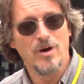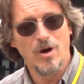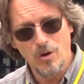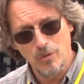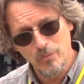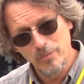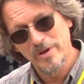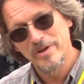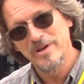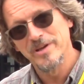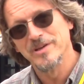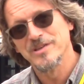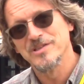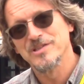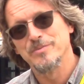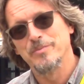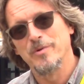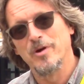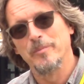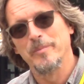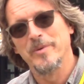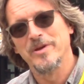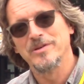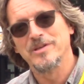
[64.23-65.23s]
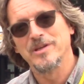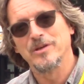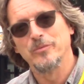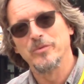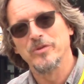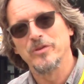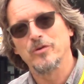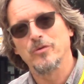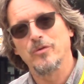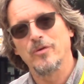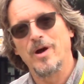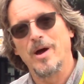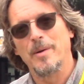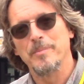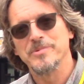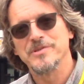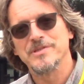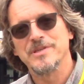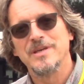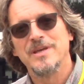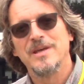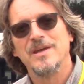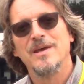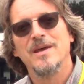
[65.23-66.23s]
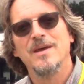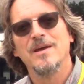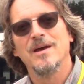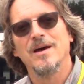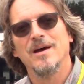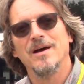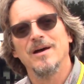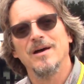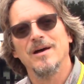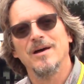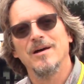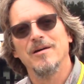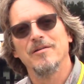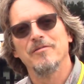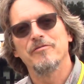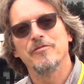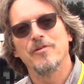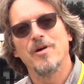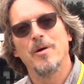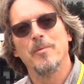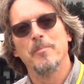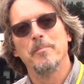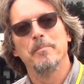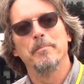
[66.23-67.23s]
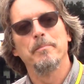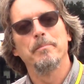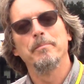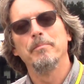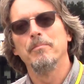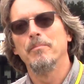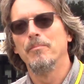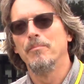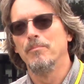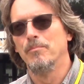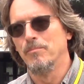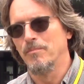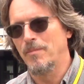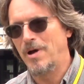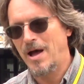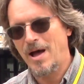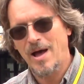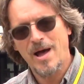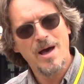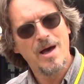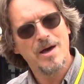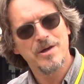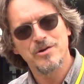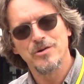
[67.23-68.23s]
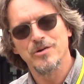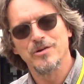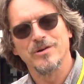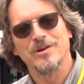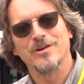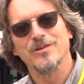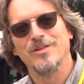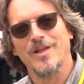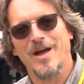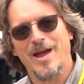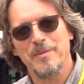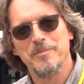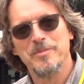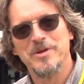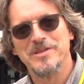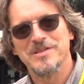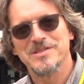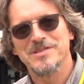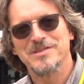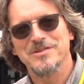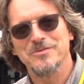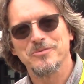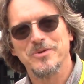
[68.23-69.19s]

already experimenting with crops from hotter climates.